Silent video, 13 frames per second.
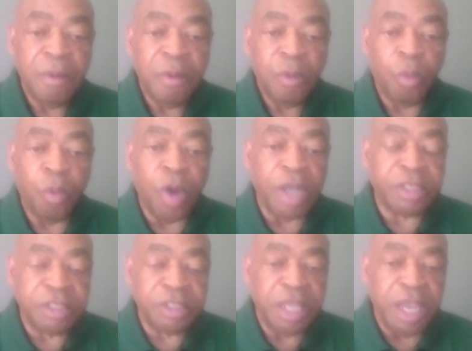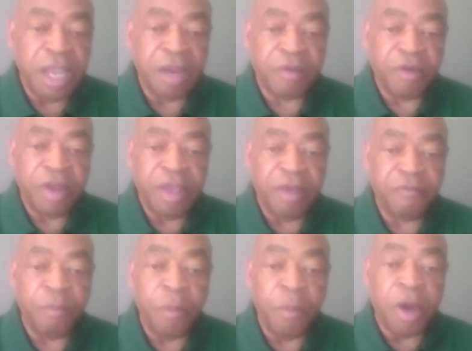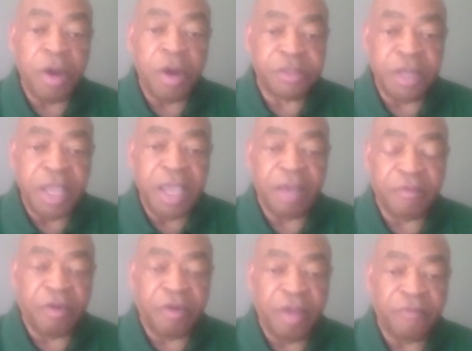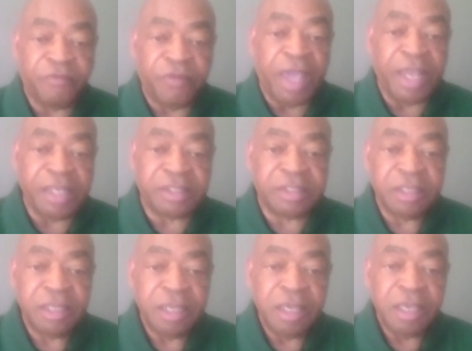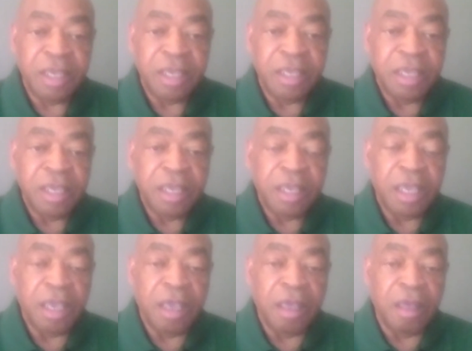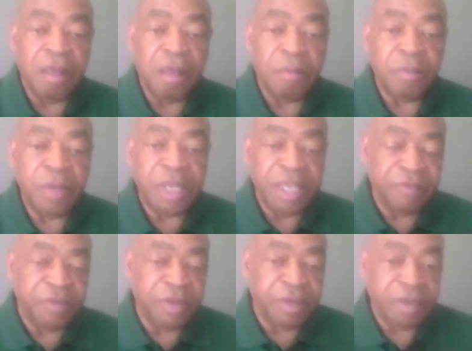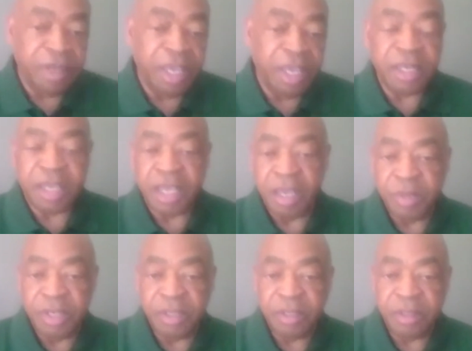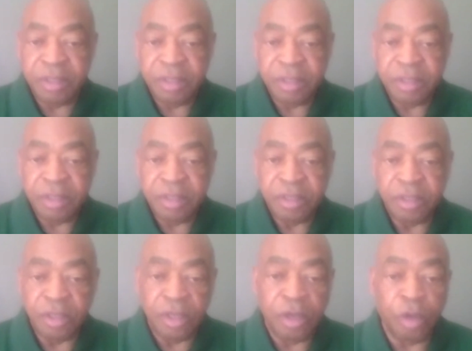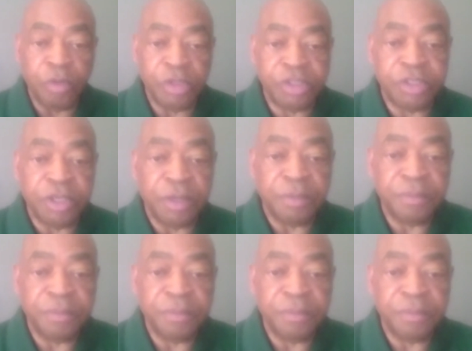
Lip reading: watching the aircraft, monitoring aircraft flights, leaving and coming on the ship.